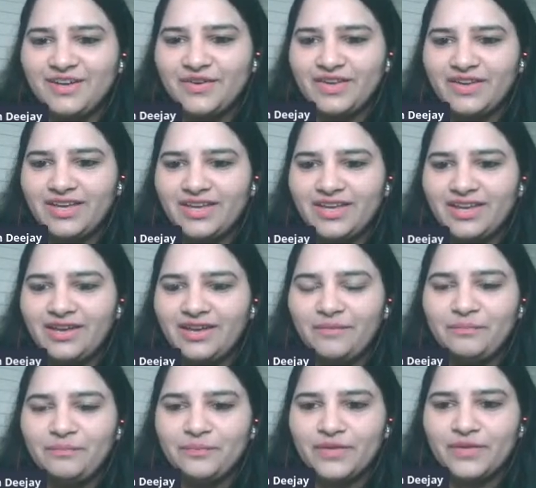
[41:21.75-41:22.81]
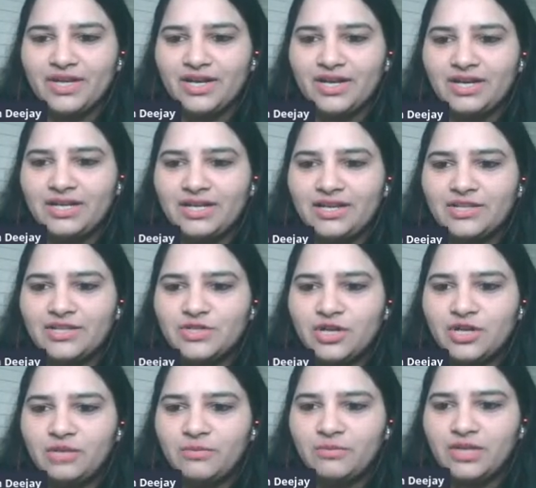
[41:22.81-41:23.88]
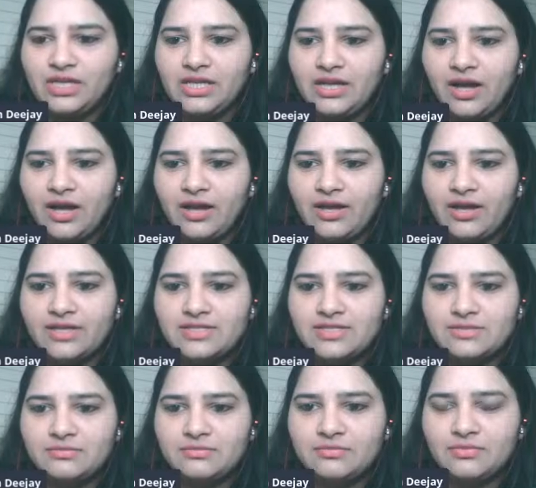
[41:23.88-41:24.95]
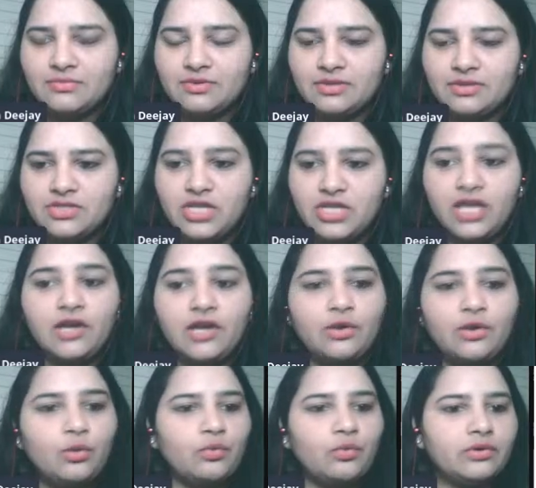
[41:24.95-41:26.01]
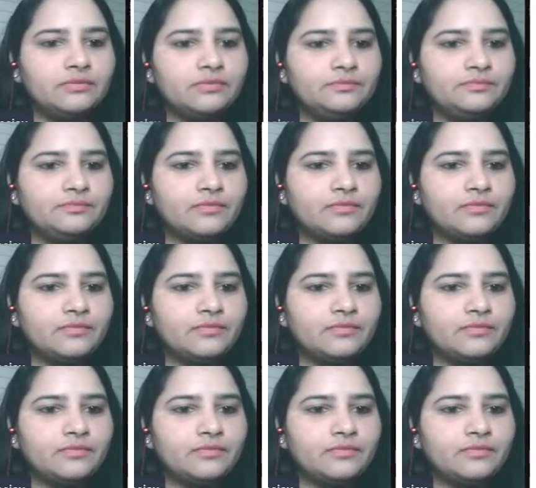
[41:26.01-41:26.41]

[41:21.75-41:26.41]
Okay. Currently, electronic money card taken over,